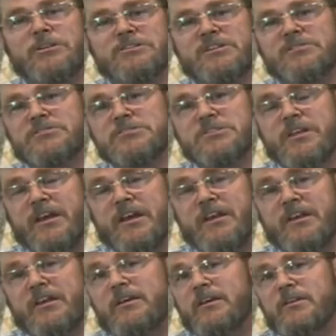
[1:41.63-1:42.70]
in Jefferson
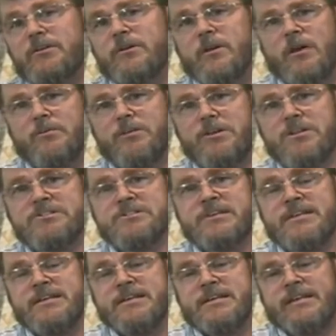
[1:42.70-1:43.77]
County and other
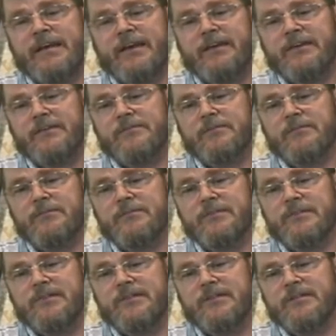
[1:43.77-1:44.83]
armories.
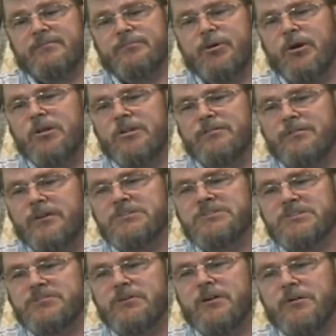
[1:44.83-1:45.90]
Part of the
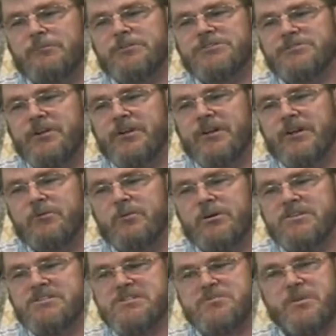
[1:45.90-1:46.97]
function of Harpers Ferry
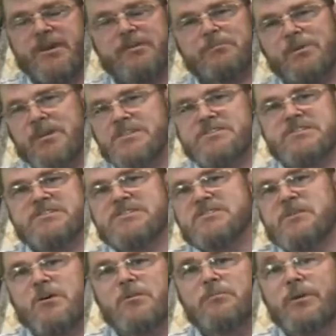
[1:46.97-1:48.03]
was to make pieces
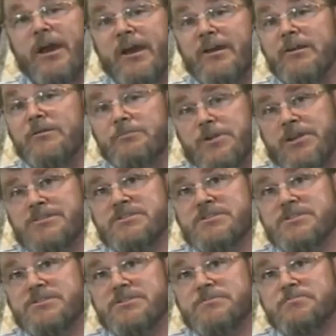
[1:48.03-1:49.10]
called pattern
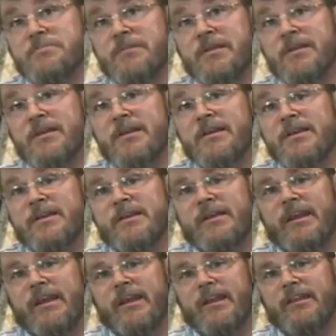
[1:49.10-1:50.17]
pieces.
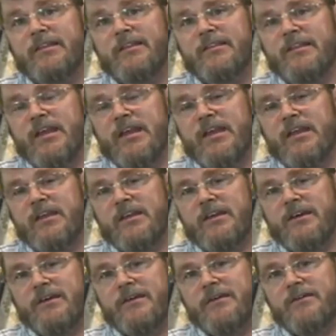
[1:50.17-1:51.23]
And they
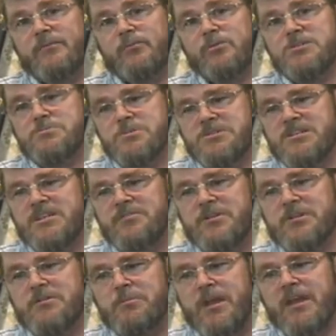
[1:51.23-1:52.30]
were
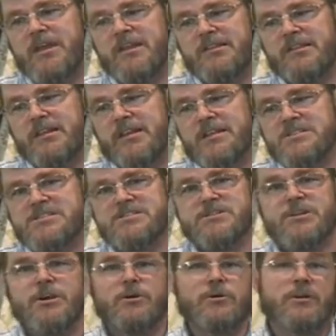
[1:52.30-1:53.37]
specifically making things
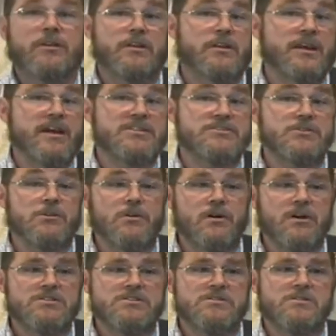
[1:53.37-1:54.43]
to go in the National
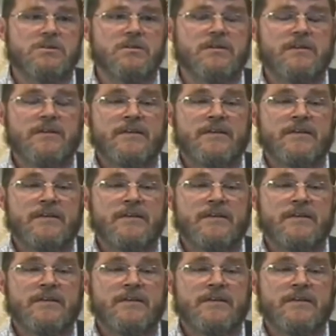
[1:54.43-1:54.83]
Arsenal